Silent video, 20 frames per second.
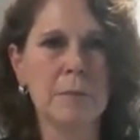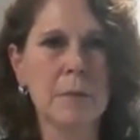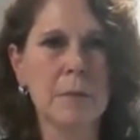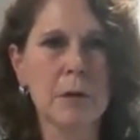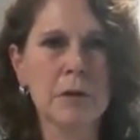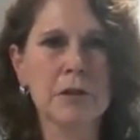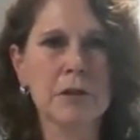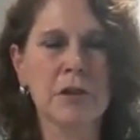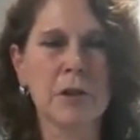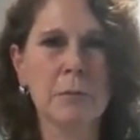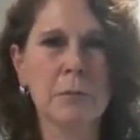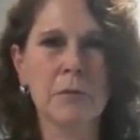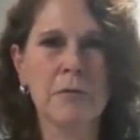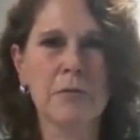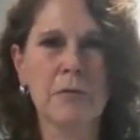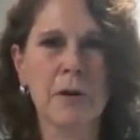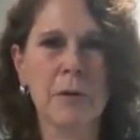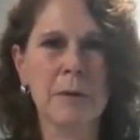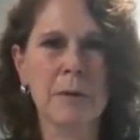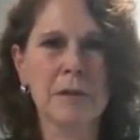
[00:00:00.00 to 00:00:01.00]
emotional
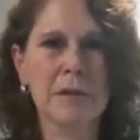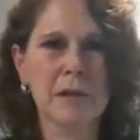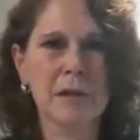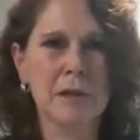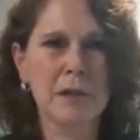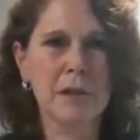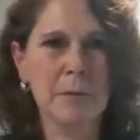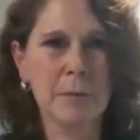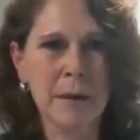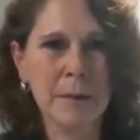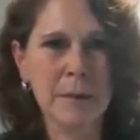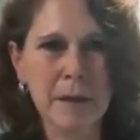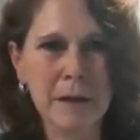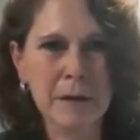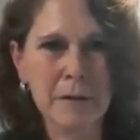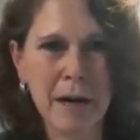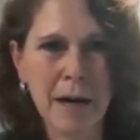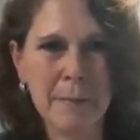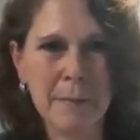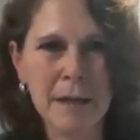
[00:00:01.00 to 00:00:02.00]
performance. You might be
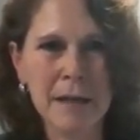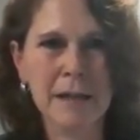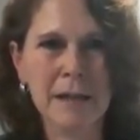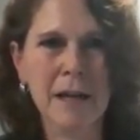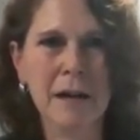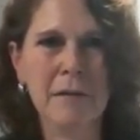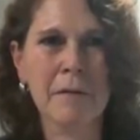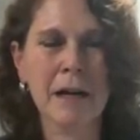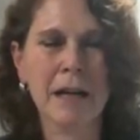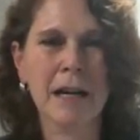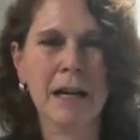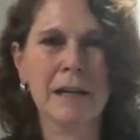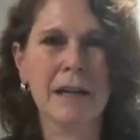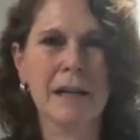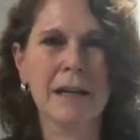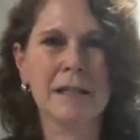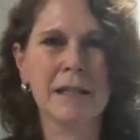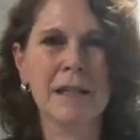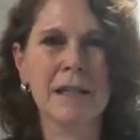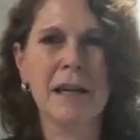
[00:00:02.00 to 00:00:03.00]
crabby and not
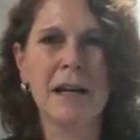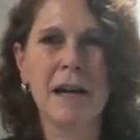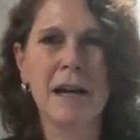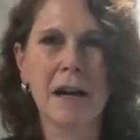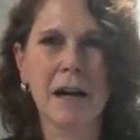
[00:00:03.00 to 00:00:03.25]
recognize it.